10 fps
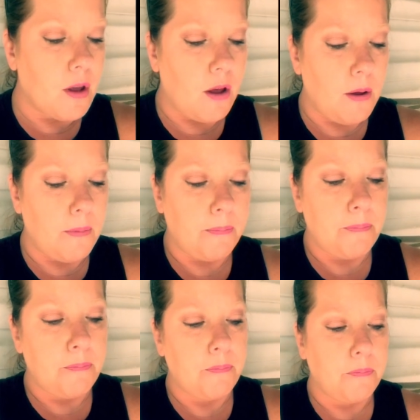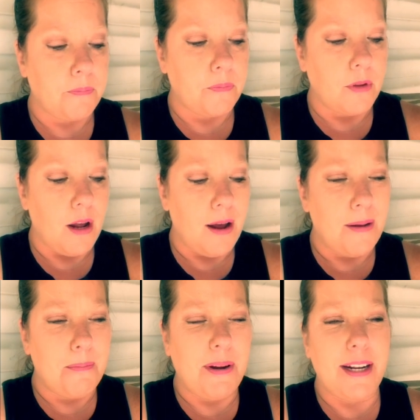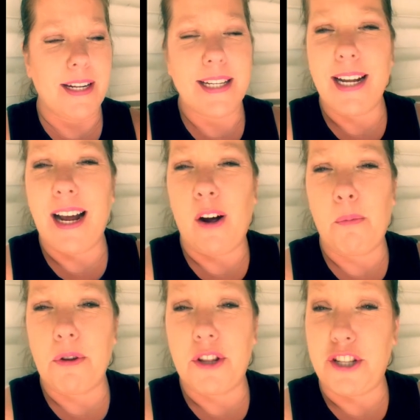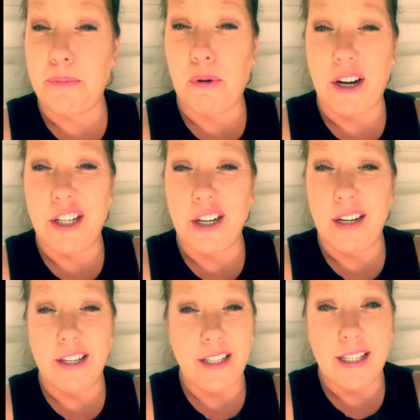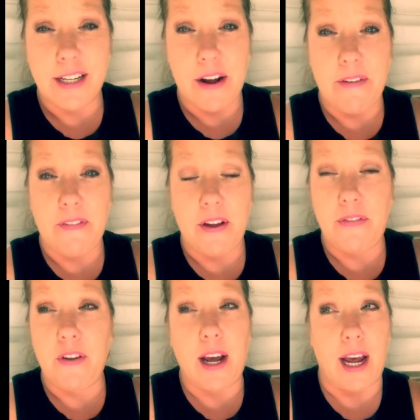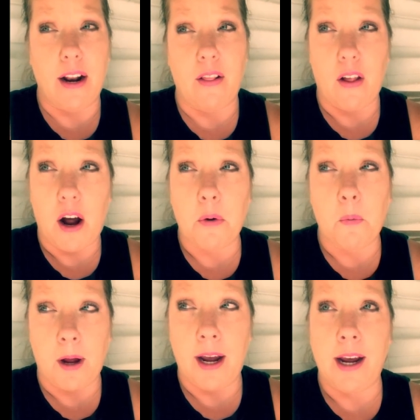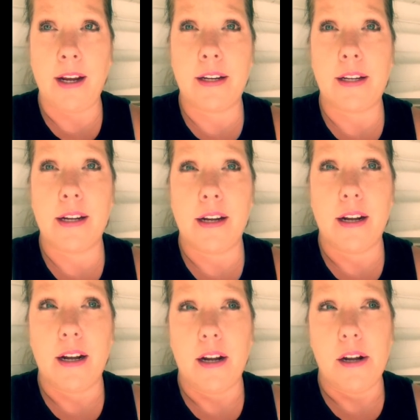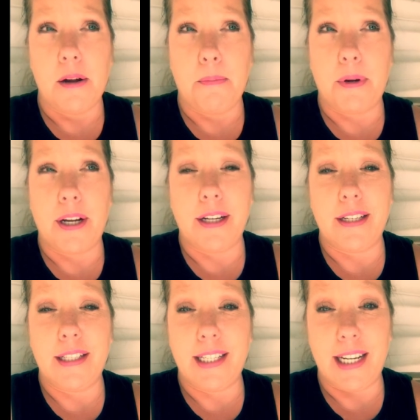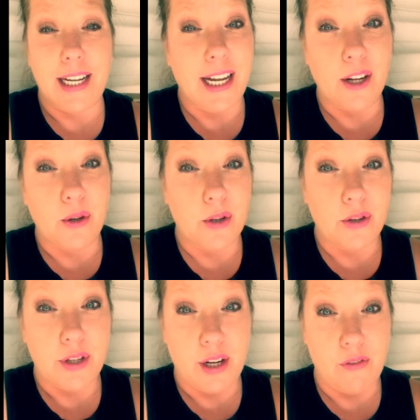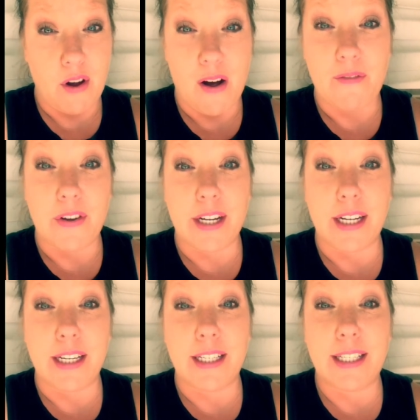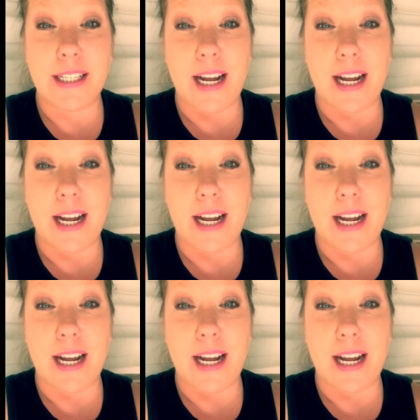Um, but it doesn't help with depression and stuff if you gain a lot of weight because it kills your self confidence.